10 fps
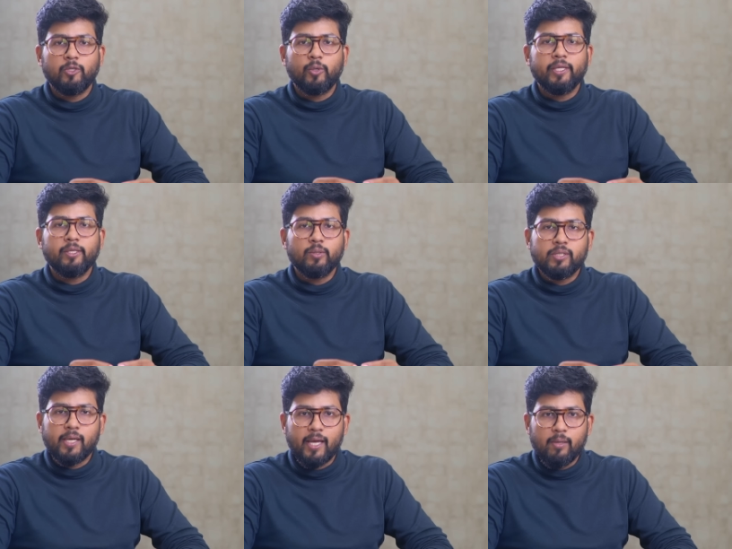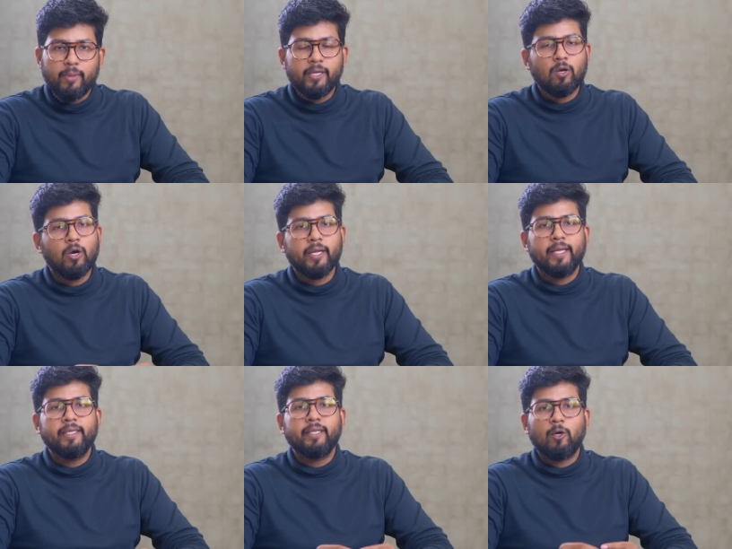you can use a helmet or
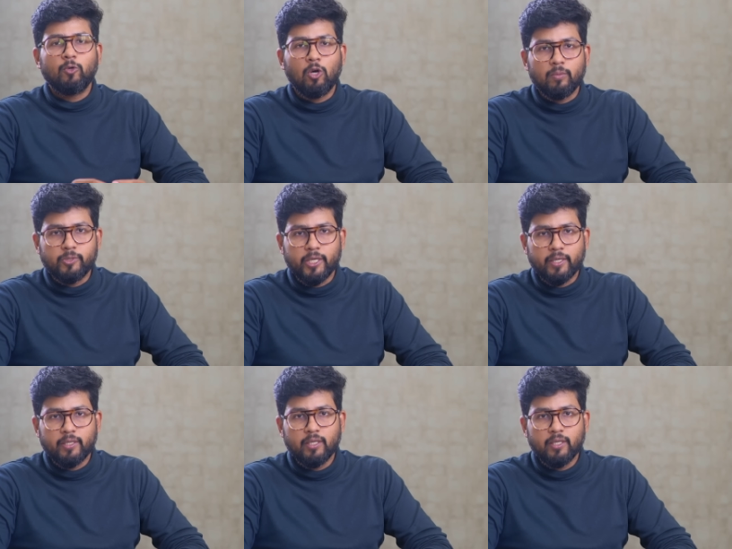any round object.